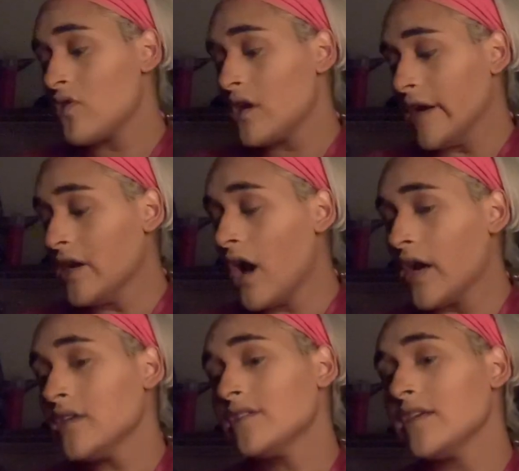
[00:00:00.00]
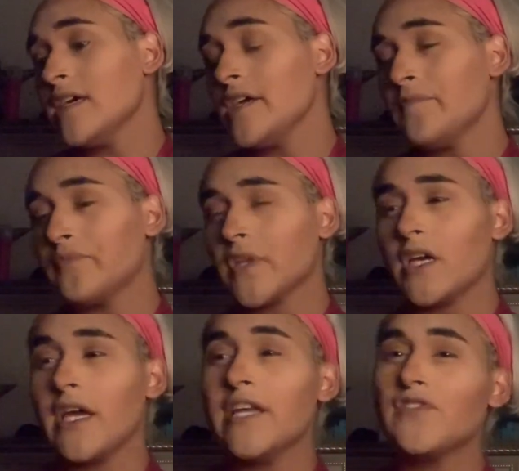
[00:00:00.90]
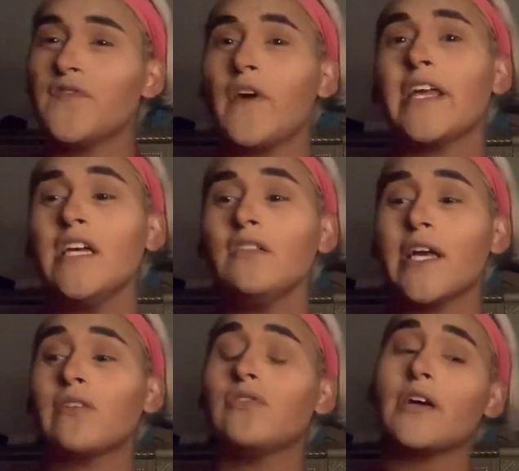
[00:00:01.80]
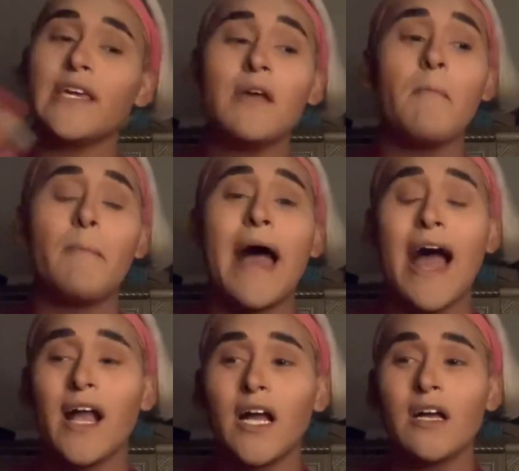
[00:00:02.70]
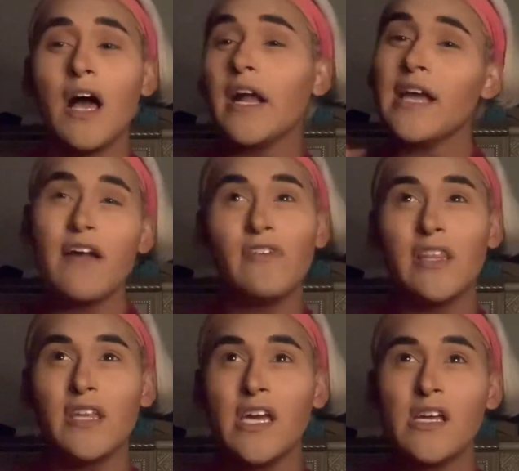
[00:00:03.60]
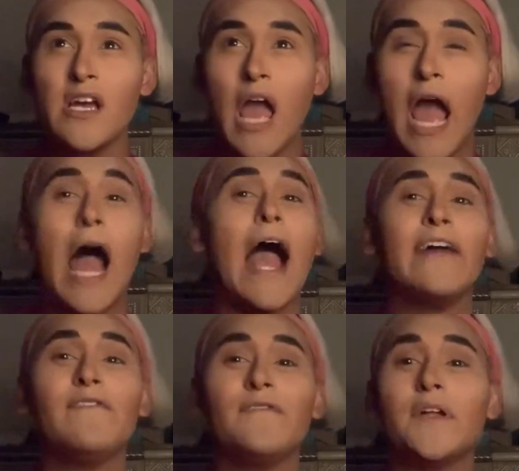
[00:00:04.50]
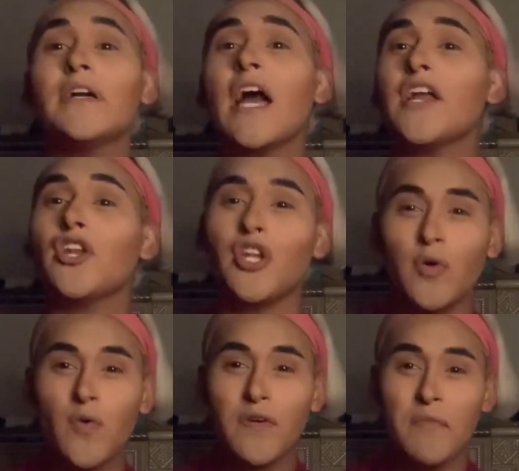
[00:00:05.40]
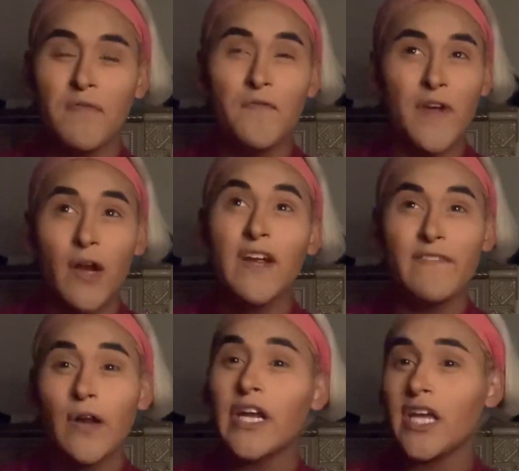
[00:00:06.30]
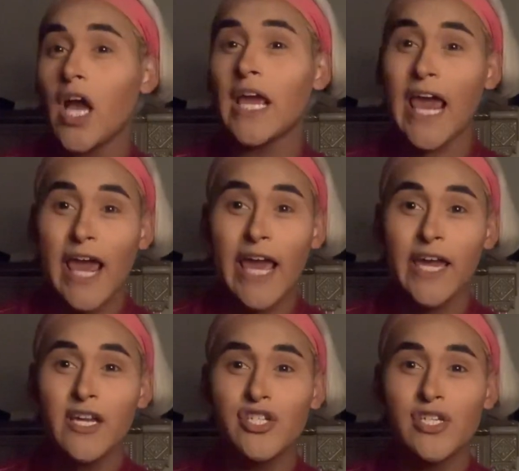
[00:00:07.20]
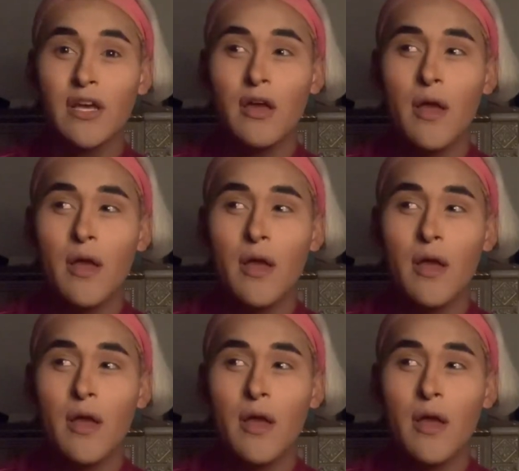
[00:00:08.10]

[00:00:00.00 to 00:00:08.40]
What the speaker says: And honestly, it's funny, like looking back on everything, I feel like I knew from a very, very young age.